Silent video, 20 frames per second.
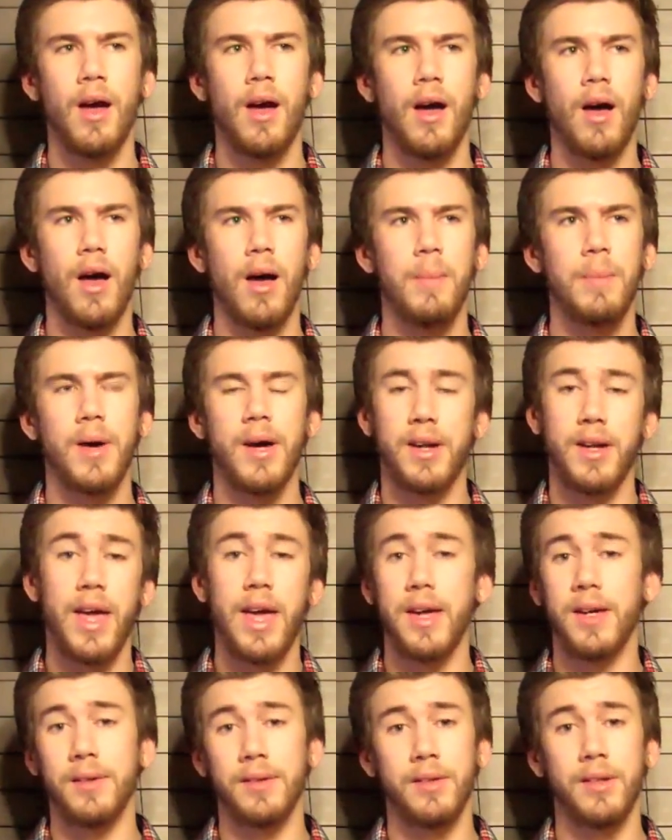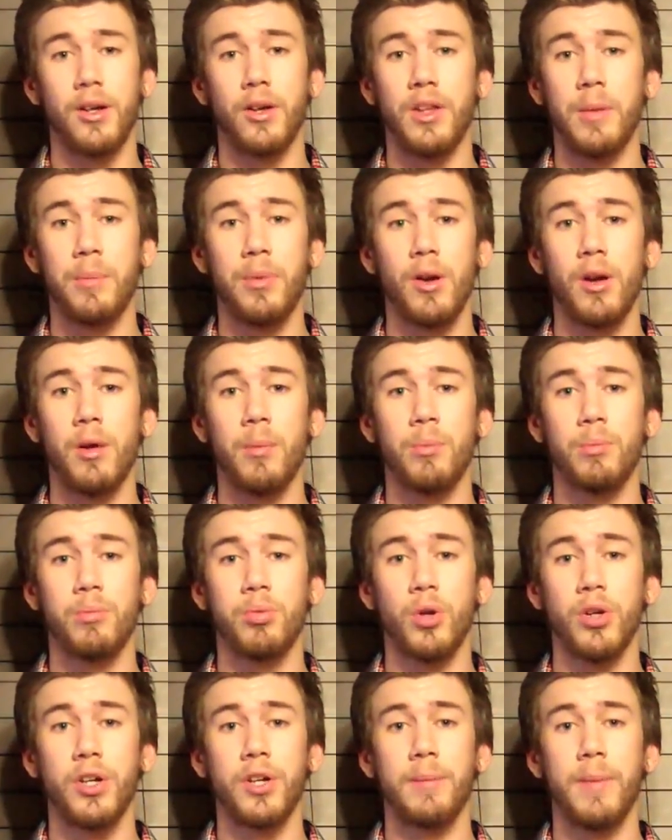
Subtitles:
But hey, you know, they put on a pretty